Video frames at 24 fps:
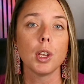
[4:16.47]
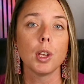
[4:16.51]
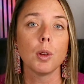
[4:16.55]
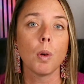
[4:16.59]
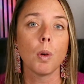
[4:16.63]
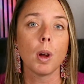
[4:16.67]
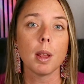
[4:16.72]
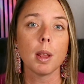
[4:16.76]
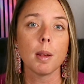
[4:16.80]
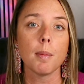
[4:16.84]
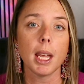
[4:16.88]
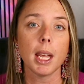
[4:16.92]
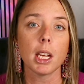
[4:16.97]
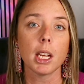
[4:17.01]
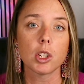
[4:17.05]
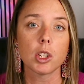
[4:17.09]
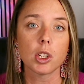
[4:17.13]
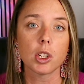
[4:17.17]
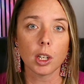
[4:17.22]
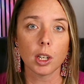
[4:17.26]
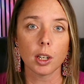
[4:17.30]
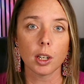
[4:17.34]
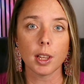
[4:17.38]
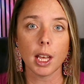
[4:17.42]
so you want to
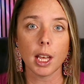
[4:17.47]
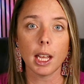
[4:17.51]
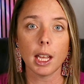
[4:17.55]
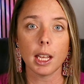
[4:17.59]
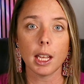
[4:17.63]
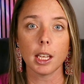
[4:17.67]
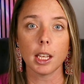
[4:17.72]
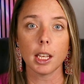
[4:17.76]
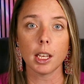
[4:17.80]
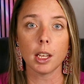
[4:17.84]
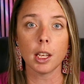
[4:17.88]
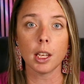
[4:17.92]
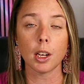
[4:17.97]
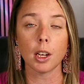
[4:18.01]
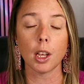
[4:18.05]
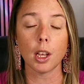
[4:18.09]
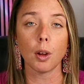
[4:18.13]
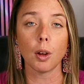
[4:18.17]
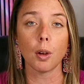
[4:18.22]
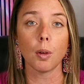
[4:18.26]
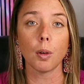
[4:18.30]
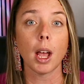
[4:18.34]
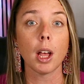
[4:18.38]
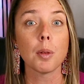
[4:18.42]
make sure that, you
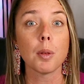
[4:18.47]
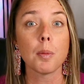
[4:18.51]
know,